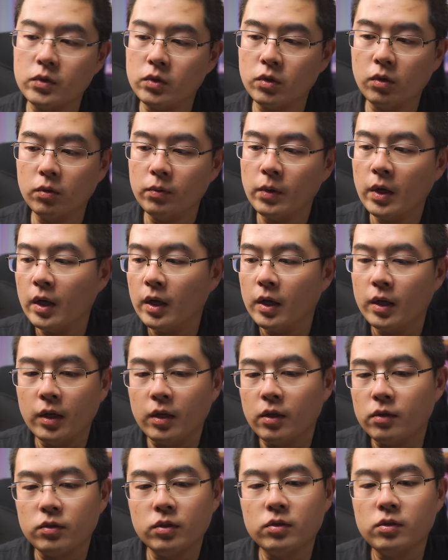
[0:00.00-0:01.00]
So
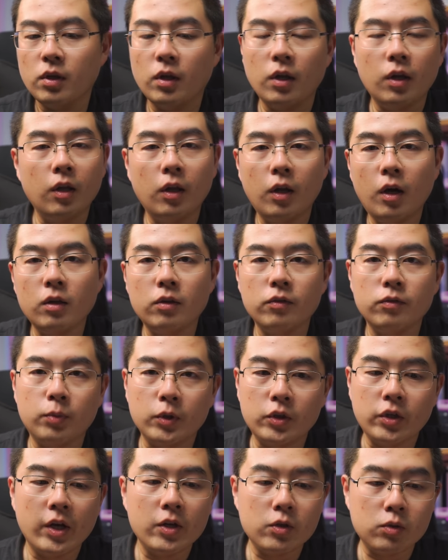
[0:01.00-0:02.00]
there's a lot of
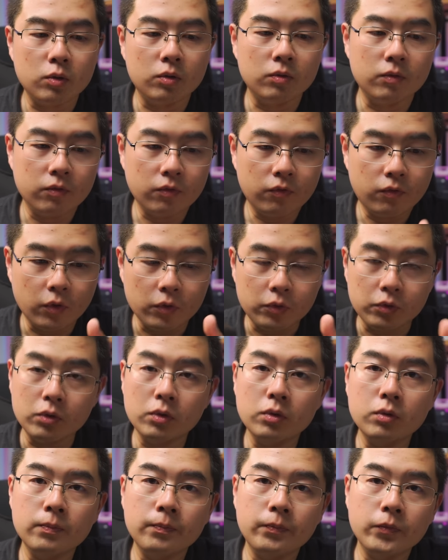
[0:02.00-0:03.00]
potential for
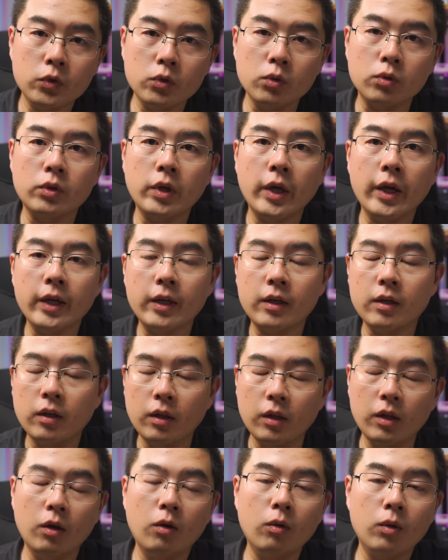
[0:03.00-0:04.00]
you to take
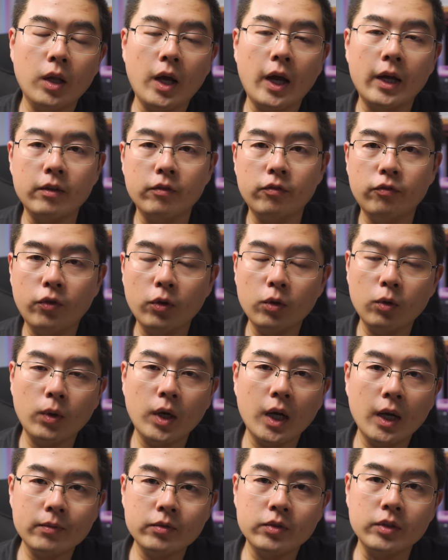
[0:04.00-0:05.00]
low light
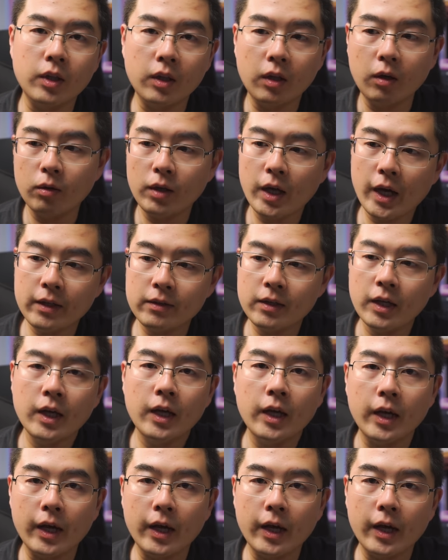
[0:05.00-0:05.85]
photographs in low light,